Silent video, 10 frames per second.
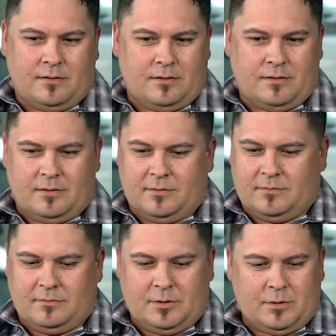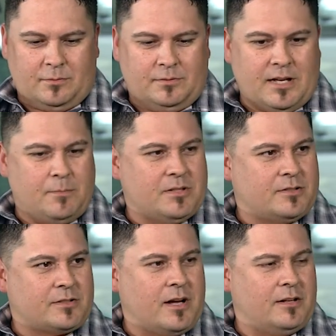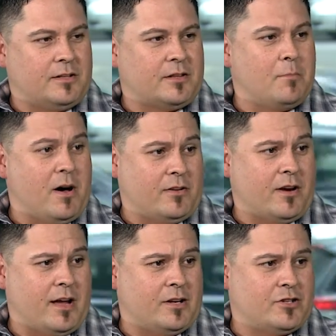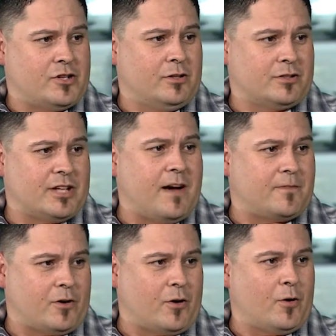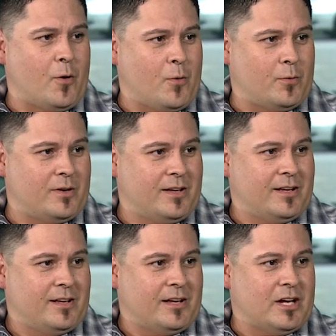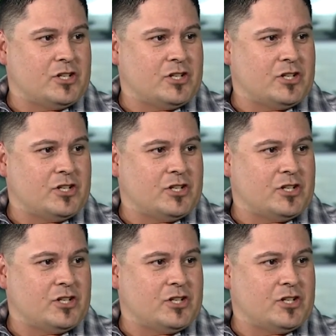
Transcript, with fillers: uh, you know, Deb is kind of like the mother hen. She looks after her own. Yeah. And